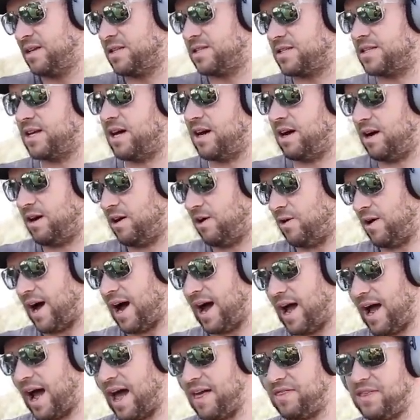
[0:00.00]
So
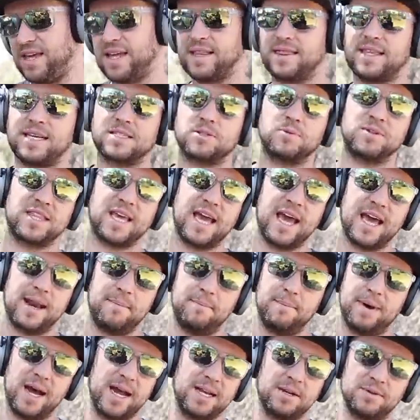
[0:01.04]
I think that's what they had
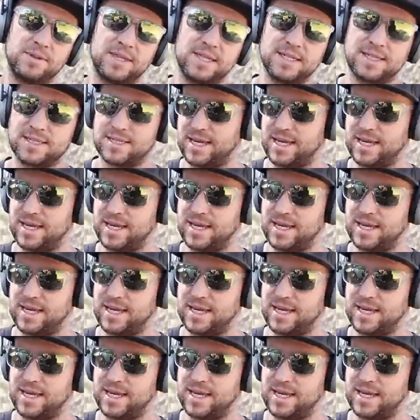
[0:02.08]
in mind with this